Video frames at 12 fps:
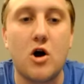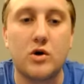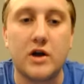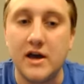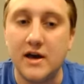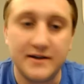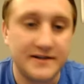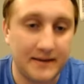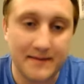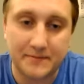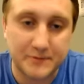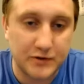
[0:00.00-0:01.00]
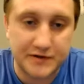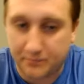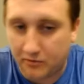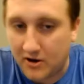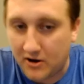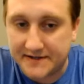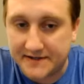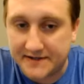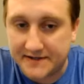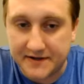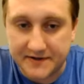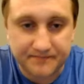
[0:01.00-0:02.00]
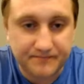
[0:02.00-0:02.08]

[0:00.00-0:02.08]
This team absolutely surprised us